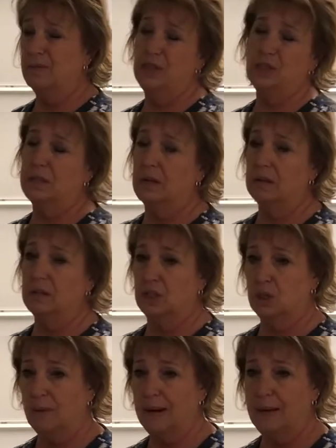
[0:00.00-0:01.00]
which is called a
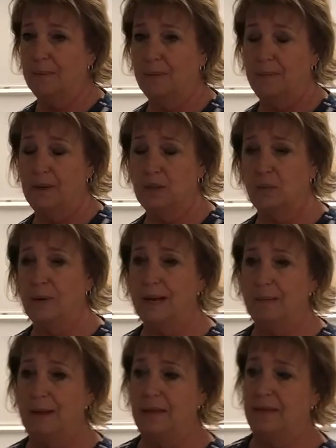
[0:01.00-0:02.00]

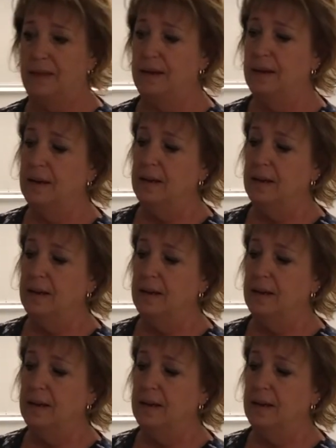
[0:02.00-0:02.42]
twinning method,